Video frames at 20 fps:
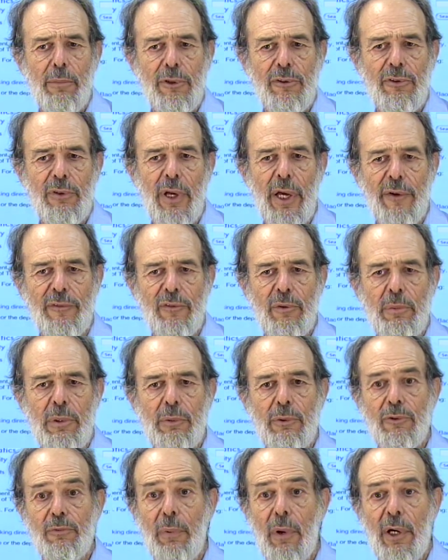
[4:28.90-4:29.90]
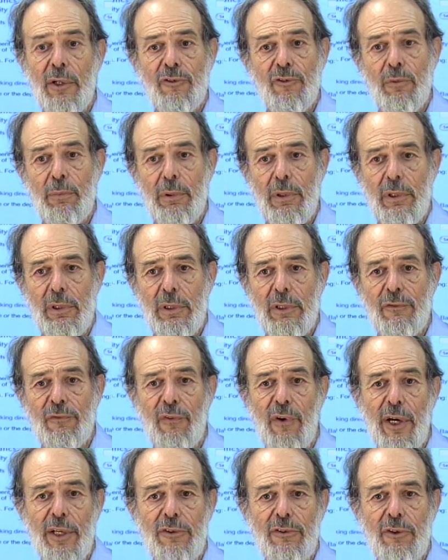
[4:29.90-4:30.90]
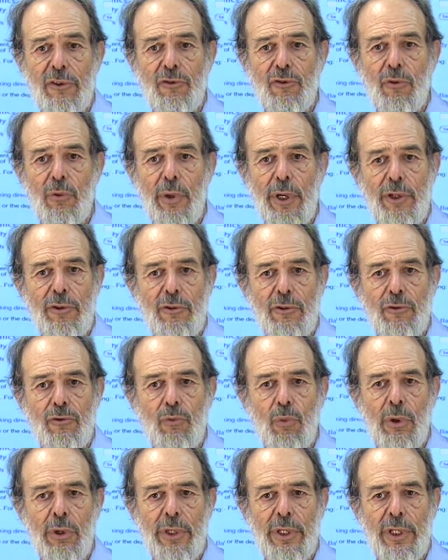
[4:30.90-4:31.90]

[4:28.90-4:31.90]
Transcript: But you have to be responsible and find situations where